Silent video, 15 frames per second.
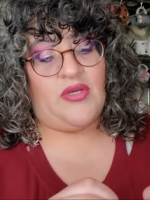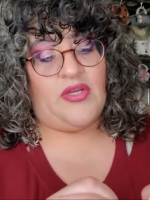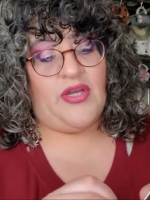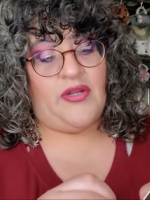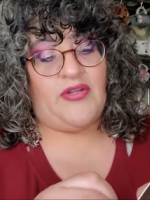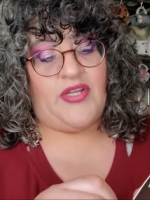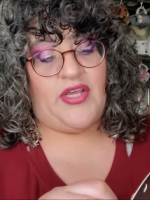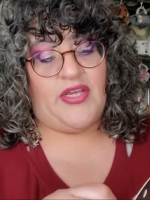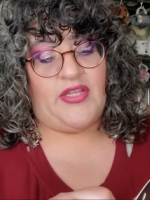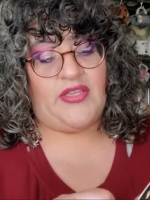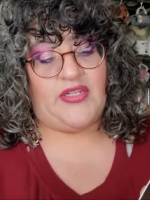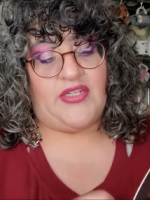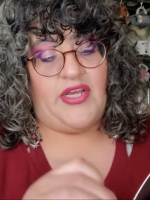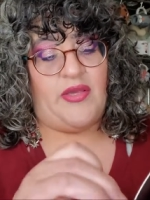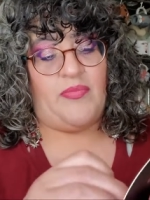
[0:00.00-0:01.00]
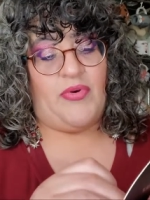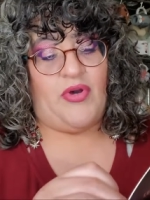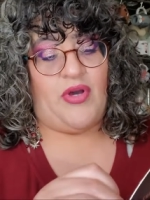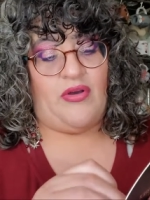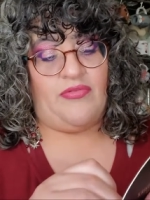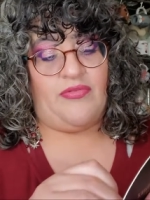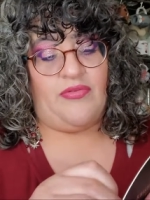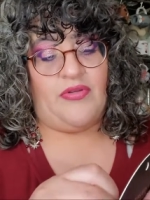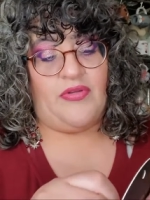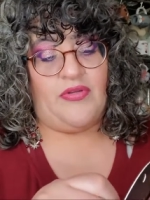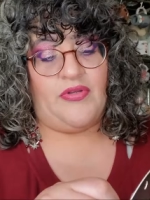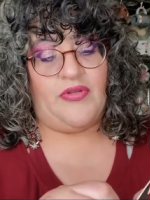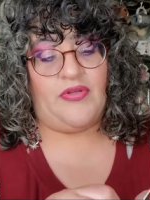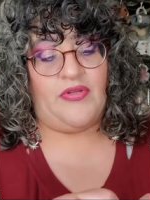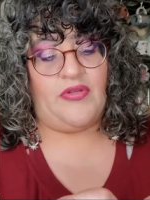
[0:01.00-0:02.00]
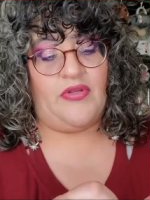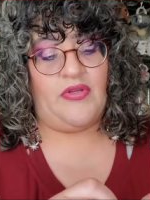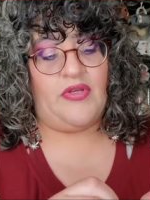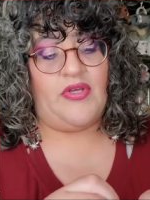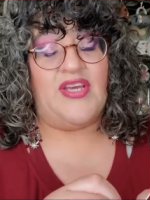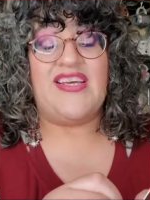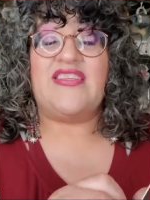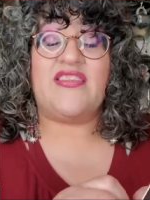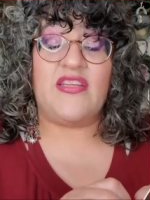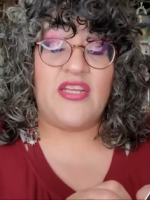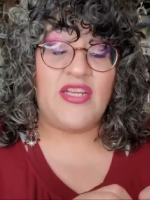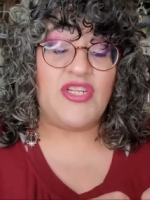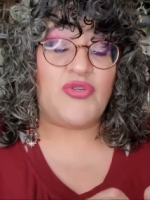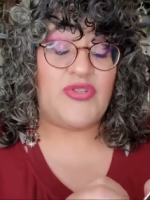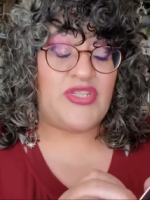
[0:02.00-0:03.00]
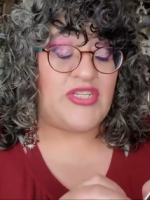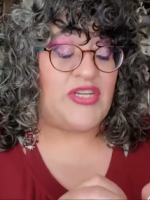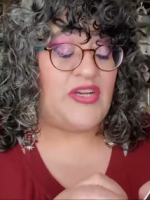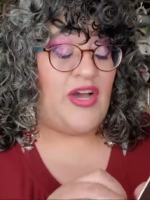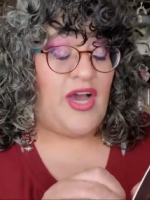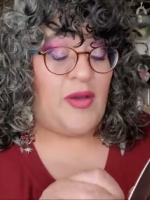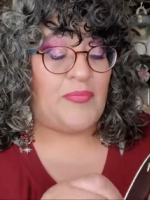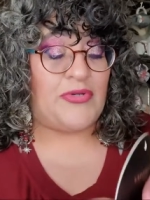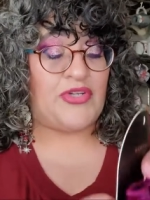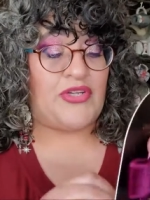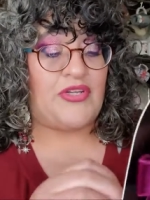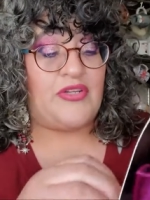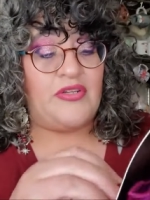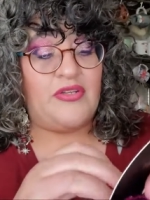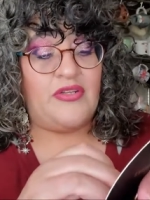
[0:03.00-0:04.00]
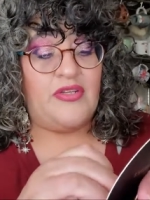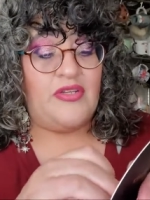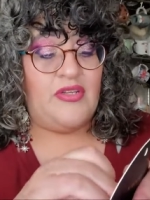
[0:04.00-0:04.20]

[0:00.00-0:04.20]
I got to take the tape off. It's an interesting option.